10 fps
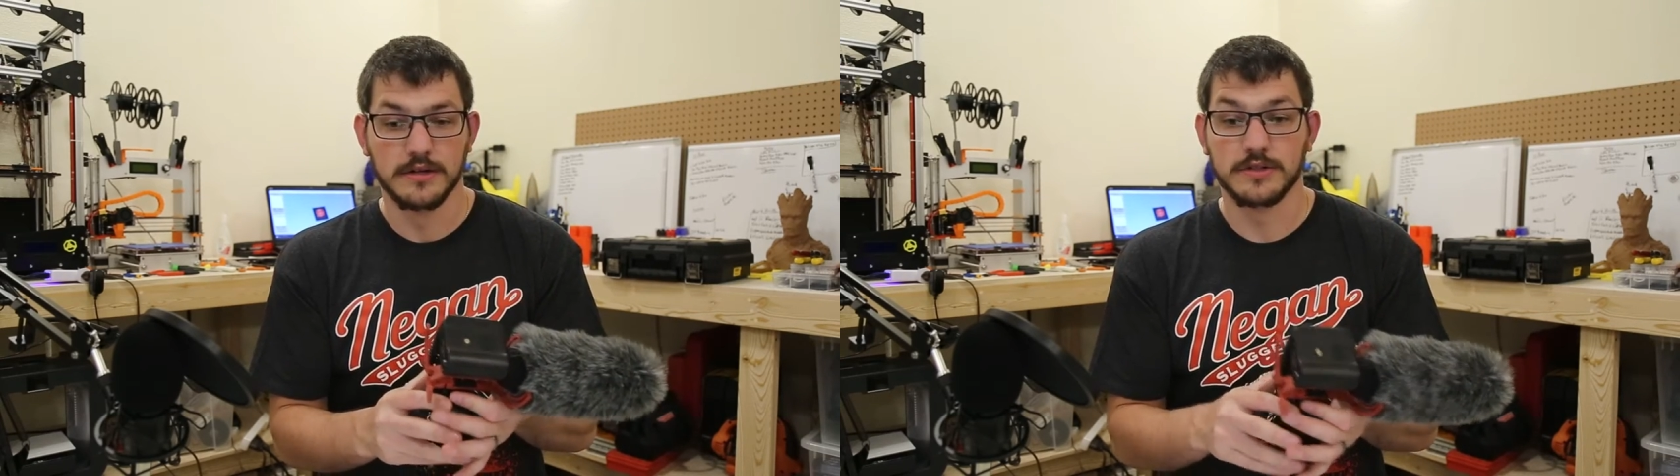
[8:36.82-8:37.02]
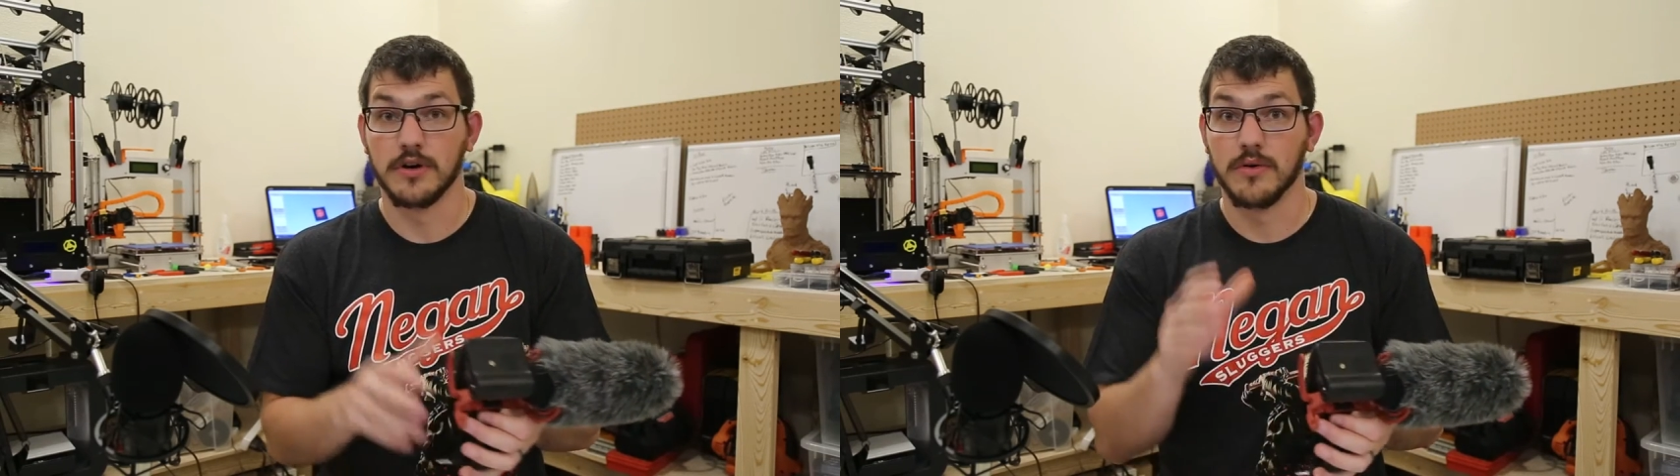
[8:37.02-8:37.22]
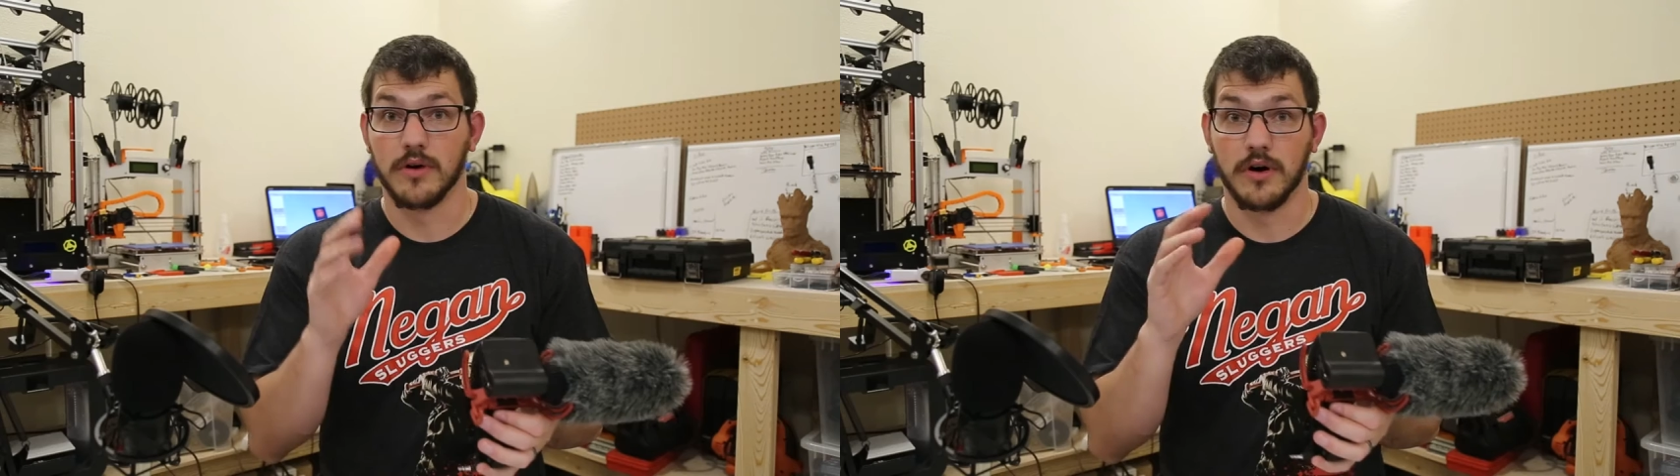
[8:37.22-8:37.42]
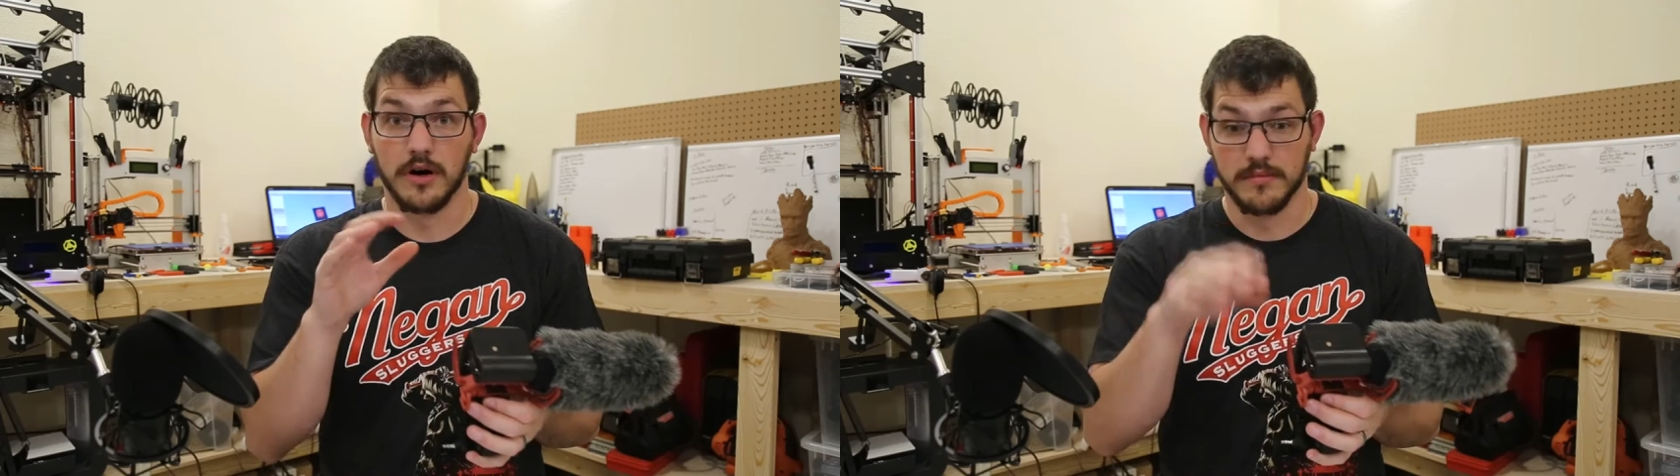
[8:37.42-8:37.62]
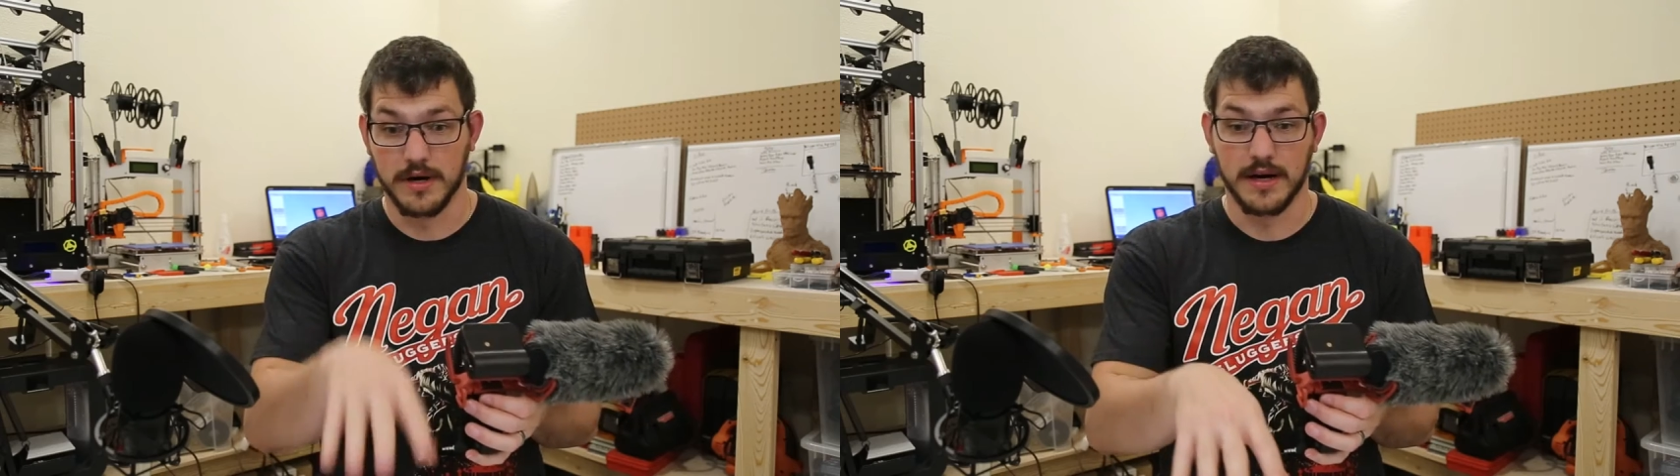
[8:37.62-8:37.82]
So
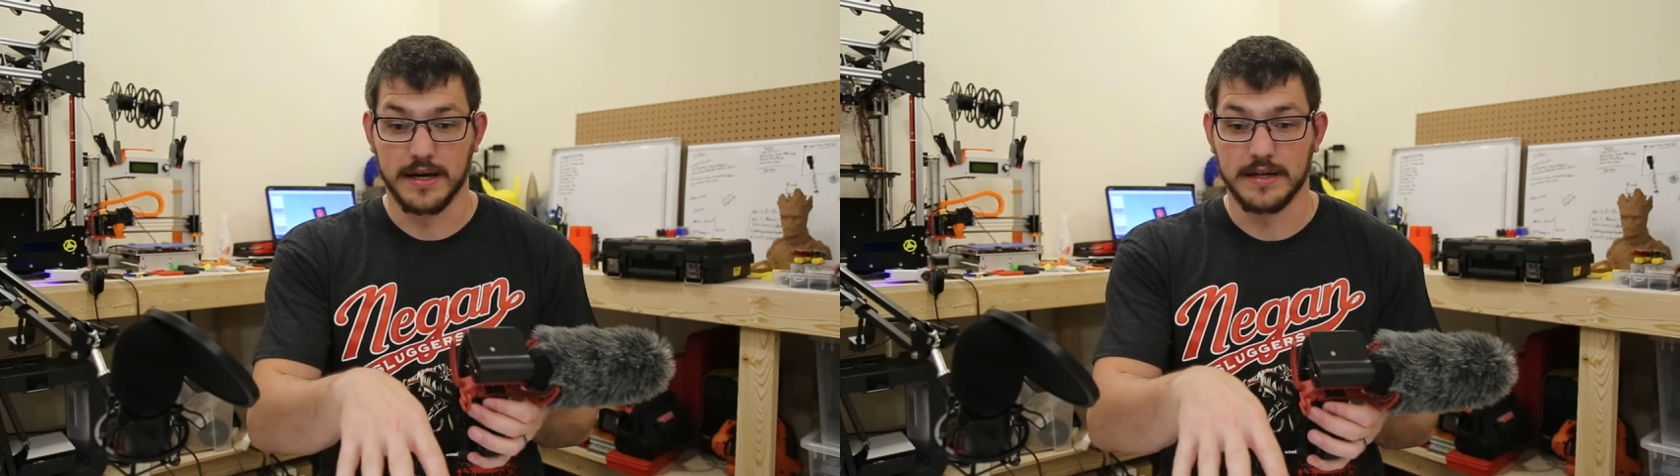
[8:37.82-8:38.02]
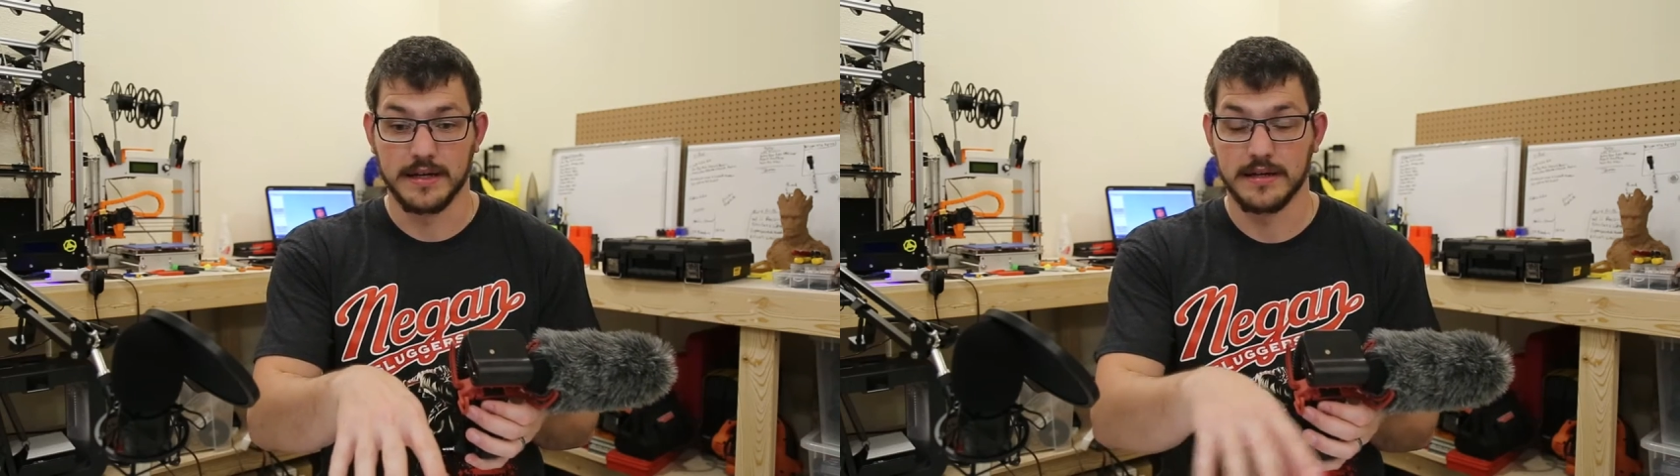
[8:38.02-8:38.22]
on my,